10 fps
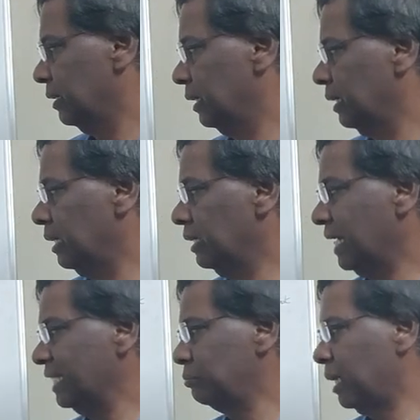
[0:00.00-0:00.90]
Then again,
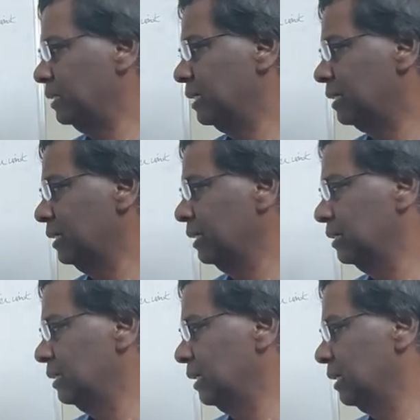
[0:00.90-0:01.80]
cash balance
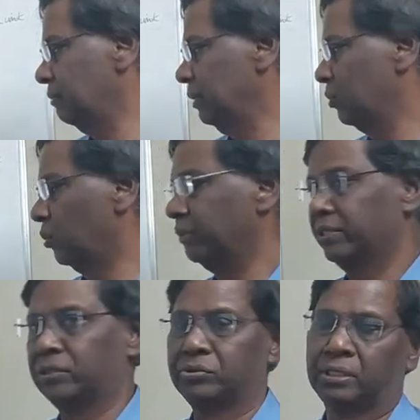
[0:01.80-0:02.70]
exigency, they are giving
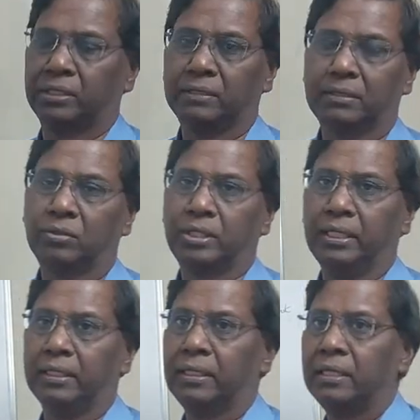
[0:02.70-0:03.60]
25,000.
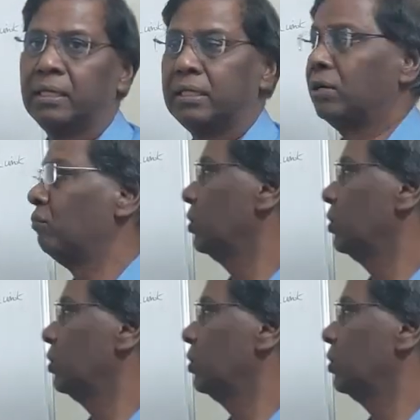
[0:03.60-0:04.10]
Okay. Now